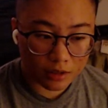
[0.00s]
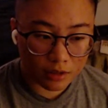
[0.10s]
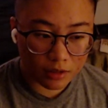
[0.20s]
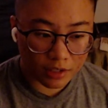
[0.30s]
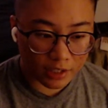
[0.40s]

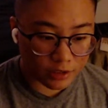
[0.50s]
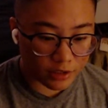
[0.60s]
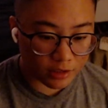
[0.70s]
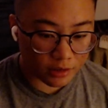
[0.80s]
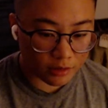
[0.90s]
and
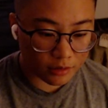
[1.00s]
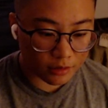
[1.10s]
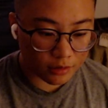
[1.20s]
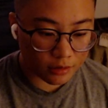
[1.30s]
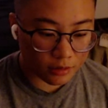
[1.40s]
actually
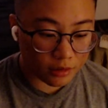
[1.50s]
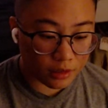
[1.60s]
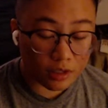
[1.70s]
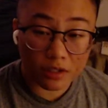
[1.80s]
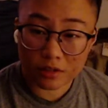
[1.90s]

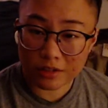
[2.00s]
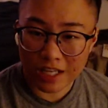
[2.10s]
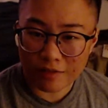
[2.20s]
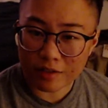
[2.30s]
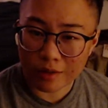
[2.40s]
us
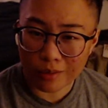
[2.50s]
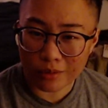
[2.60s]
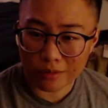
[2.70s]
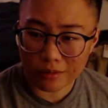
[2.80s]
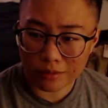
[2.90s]
having
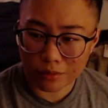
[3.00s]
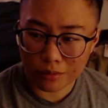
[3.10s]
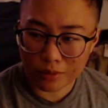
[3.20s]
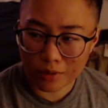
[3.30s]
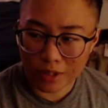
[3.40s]
a
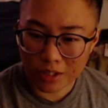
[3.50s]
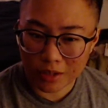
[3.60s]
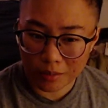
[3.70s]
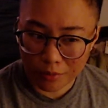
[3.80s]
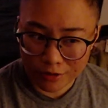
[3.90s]

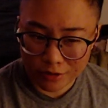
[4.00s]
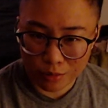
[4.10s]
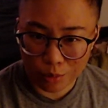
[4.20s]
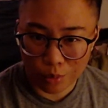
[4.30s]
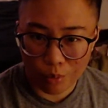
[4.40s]

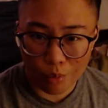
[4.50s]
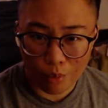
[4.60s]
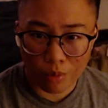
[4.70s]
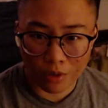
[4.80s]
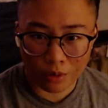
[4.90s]
person
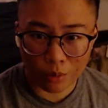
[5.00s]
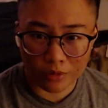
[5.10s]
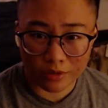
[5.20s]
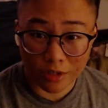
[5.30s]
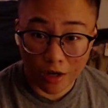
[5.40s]

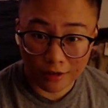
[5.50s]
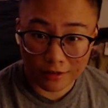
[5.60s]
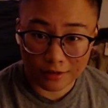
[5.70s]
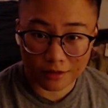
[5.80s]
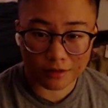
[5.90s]
one talk
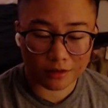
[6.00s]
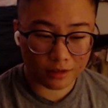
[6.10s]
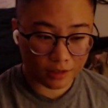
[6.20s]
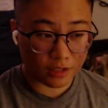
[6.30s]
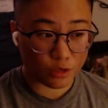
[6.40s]

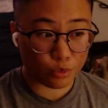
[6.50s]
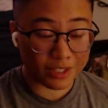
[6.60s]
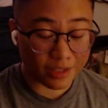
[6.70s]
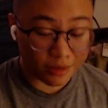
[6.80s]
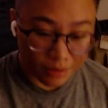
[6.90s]
as we
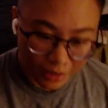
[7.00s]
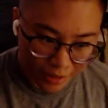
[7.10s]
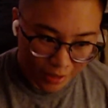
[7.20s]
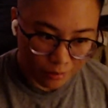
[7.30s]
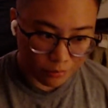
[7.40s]
did
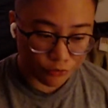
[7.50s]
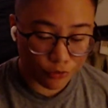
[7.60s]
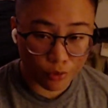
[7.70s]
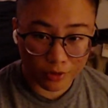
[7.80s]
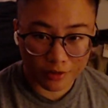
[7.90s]

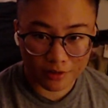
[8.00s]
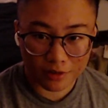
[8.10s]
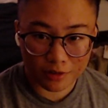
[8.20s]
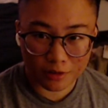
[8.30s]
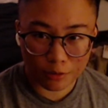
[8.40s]
before
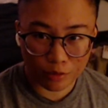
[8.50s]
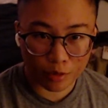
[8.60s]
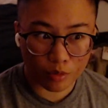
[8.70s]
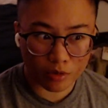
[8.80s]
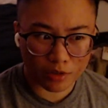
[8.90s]
when
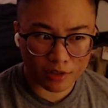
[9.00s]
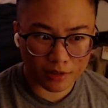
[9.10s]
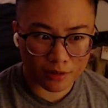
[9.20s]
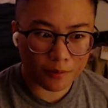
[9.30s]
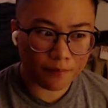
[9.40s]
we're
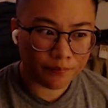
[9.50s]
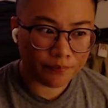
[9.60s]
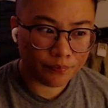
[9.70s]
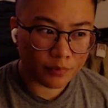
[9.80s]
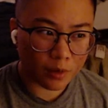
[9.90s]
in
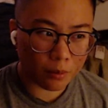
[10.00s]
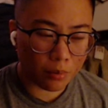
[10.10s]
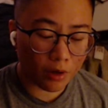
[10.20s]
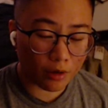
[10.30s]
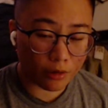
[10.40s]

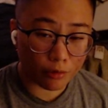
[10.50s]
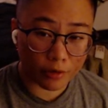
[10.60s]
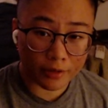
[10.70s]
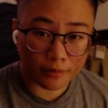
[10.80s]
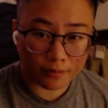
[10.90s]
block
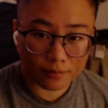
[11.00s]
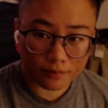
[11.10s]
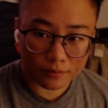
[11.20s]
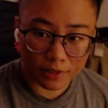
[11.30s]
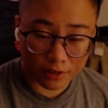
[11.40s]
3
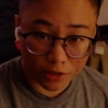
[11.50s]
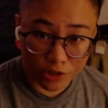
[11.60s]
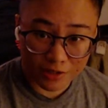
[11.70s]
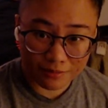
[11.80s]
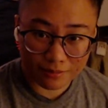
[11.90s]
in the
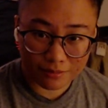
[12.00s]
kitchen.